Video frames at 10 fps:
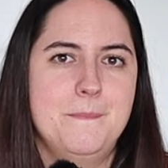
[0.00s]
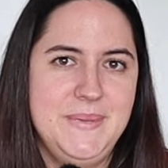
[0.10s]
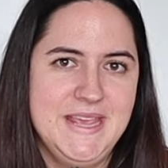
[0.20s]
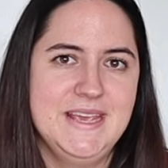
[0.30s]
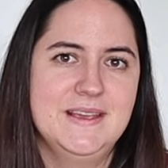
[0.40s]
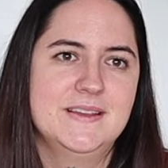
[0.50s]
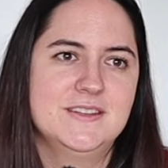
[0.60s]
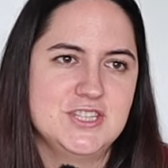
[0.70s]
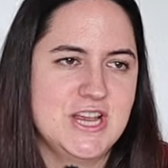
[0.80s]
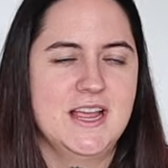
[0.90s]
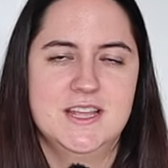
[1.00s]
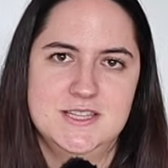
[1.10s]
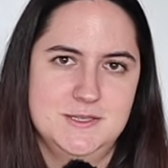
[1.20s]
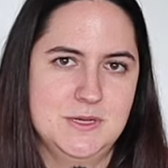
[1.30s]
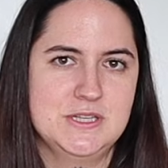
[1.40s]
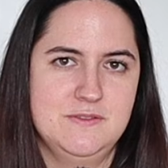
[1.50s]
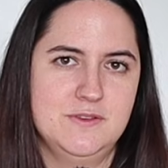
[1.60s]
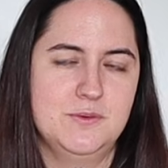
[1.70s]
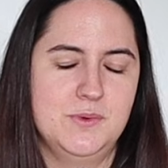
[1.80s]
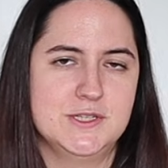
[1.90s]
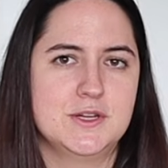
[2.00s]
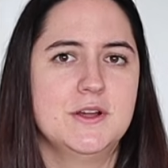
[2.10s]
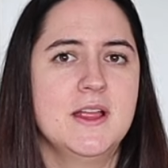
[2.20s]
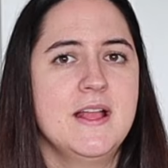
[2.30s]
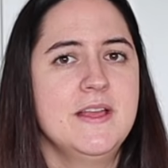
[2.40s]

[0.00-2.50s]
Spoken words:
big jackets, especially for the winter.